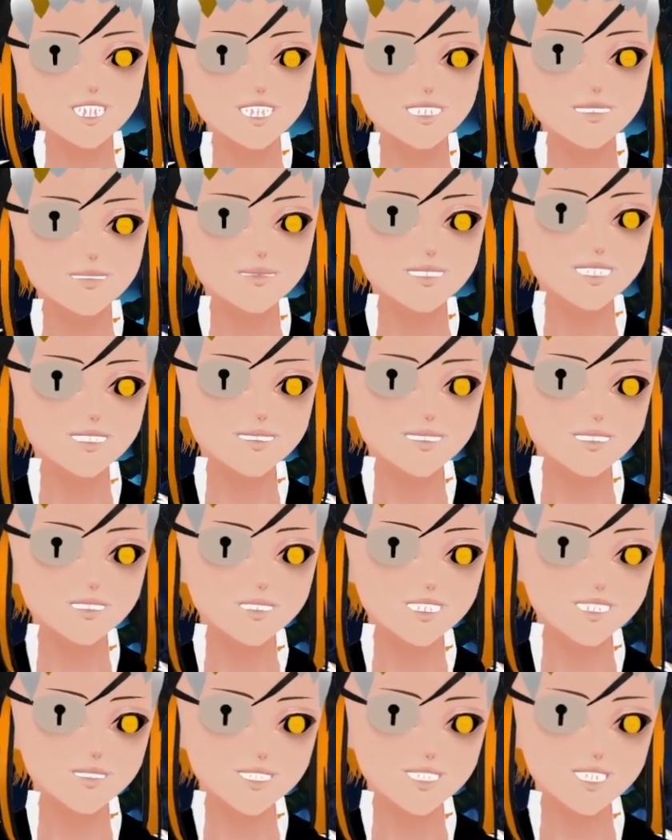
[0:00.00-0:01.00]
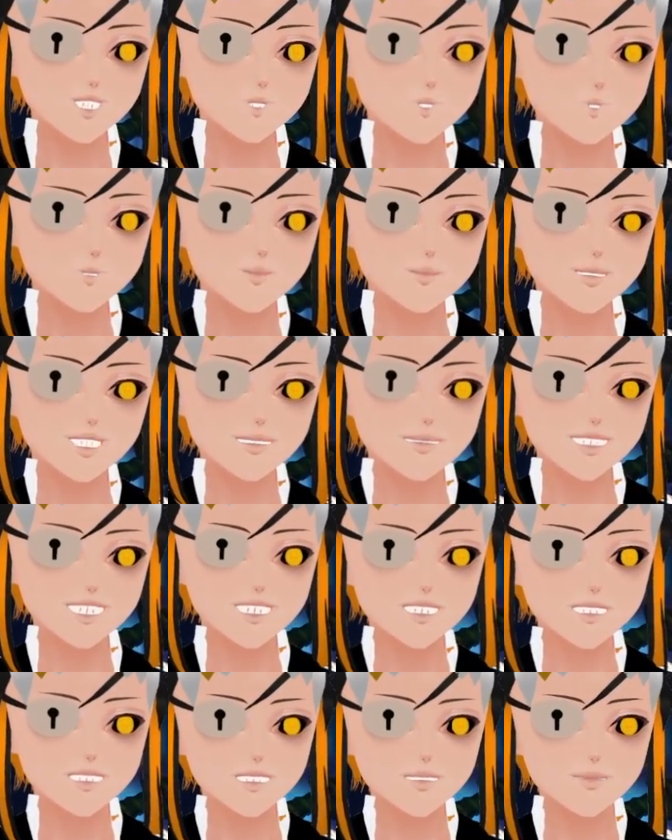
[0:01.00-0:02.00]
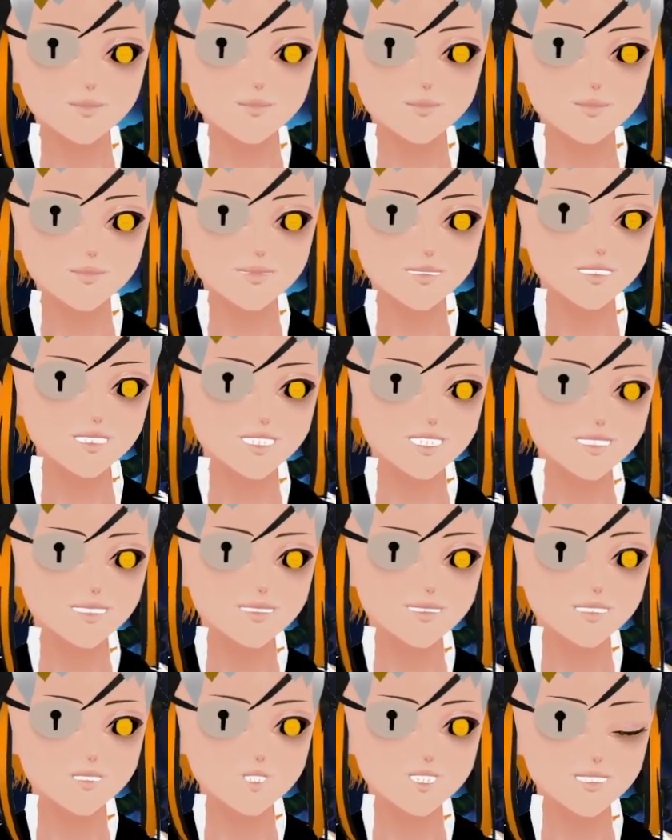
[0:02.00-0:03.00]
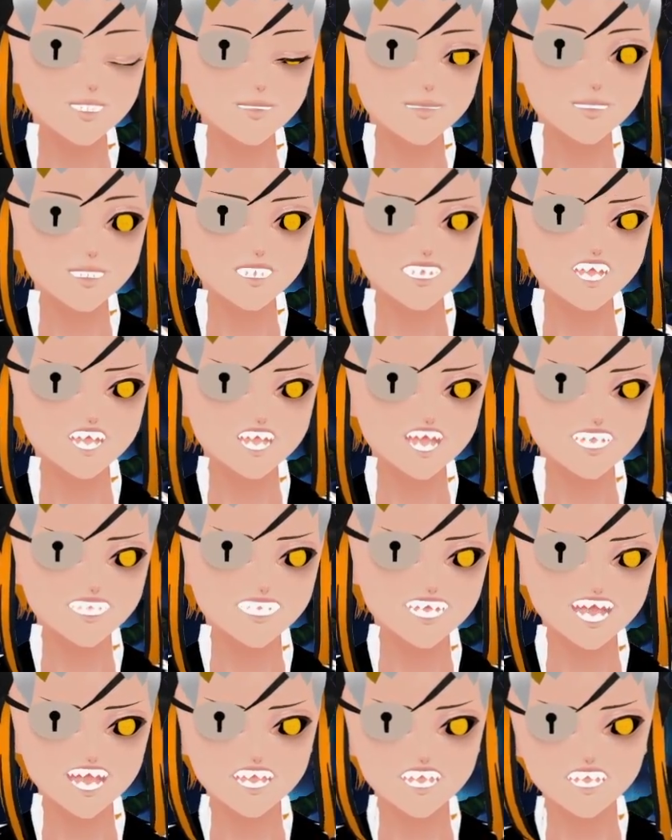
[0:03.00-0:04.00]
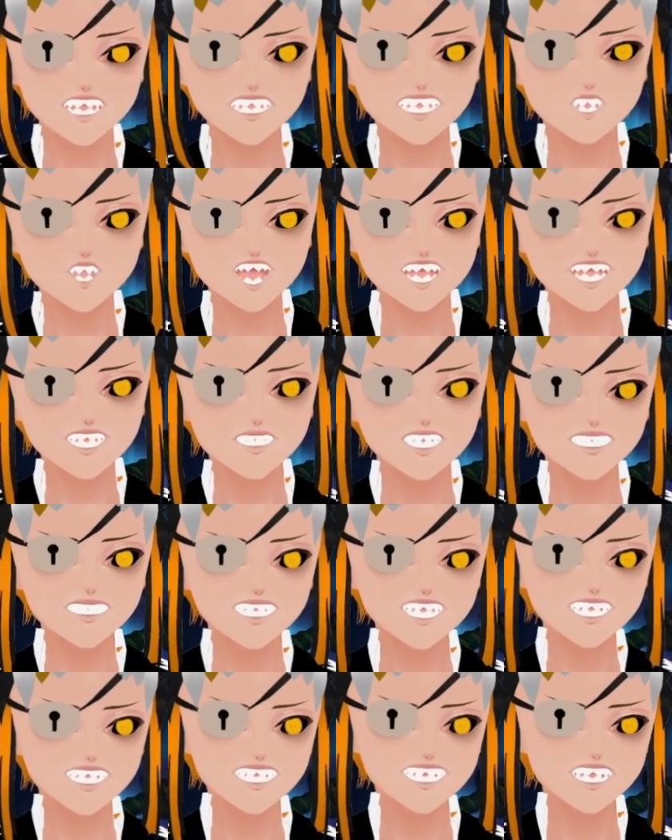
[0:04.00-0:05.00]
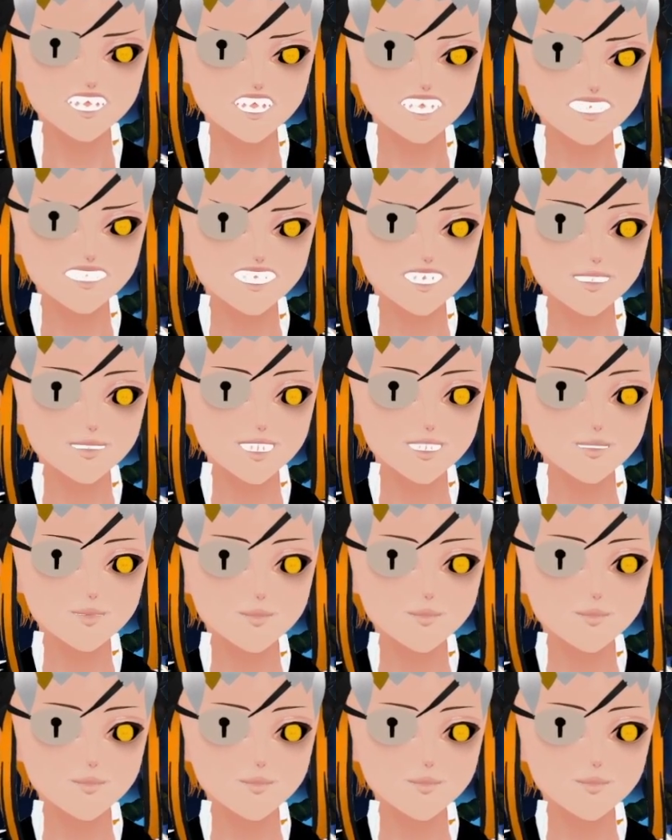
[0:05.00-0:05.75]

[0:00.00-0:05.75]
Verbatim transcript: against Hunter. Oh, the Scourge. We never want to start with the Scourge, but it is interesting.